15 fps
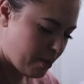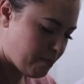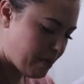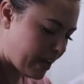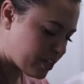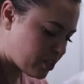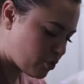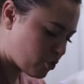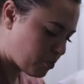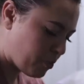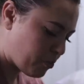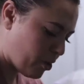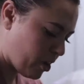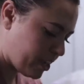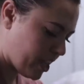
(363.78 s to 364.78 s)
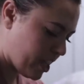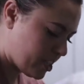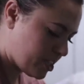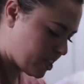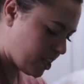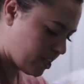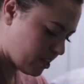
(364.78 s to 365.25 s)
Back to normal
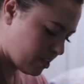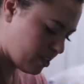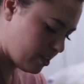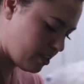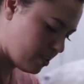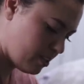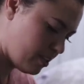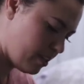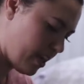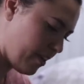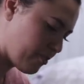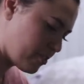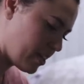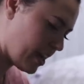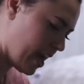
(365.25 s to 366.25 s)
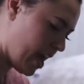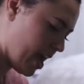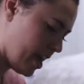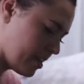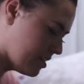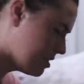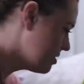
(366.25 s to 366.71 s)
broadcasting after that
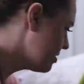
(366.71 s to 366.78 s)
ad.